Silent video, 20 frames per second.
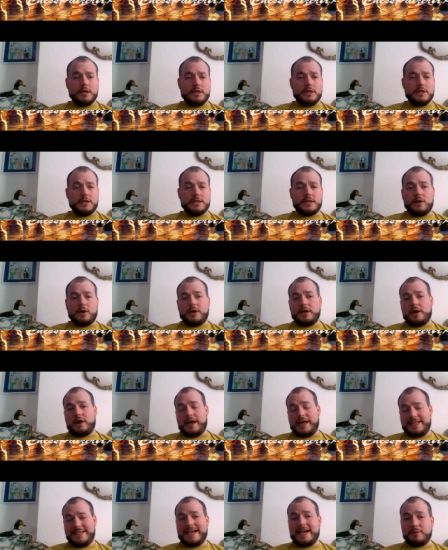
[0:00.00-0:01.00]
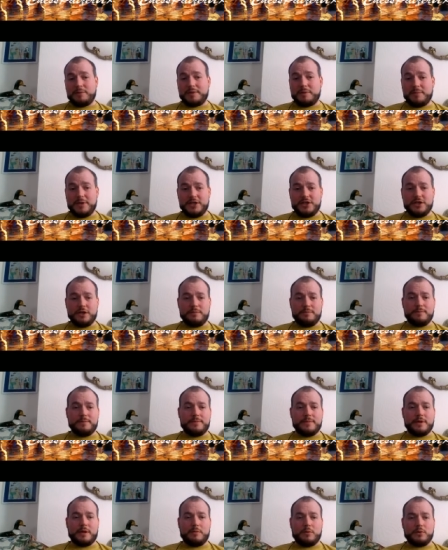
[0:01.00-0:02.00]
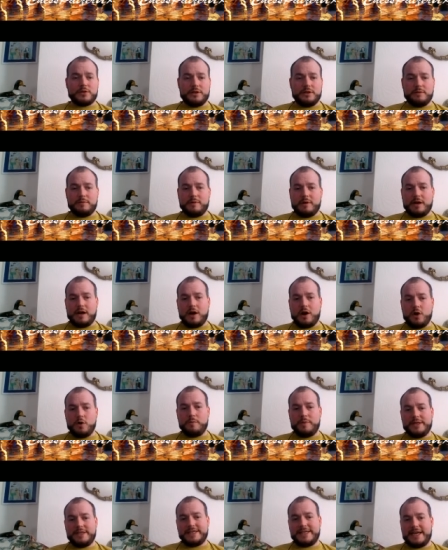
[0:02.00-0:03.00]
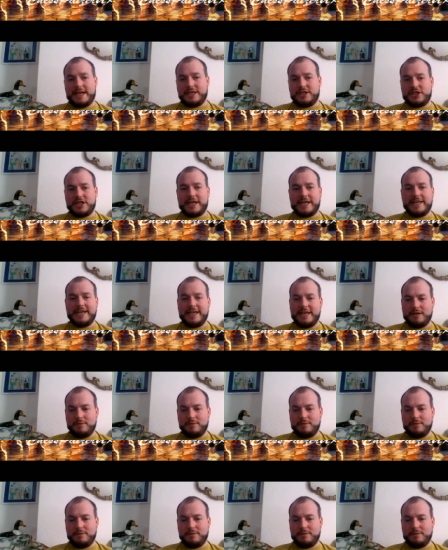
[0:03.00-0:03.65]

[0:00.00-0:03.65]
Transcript: So I attack with the bishop. I'm also hoping to get a check here,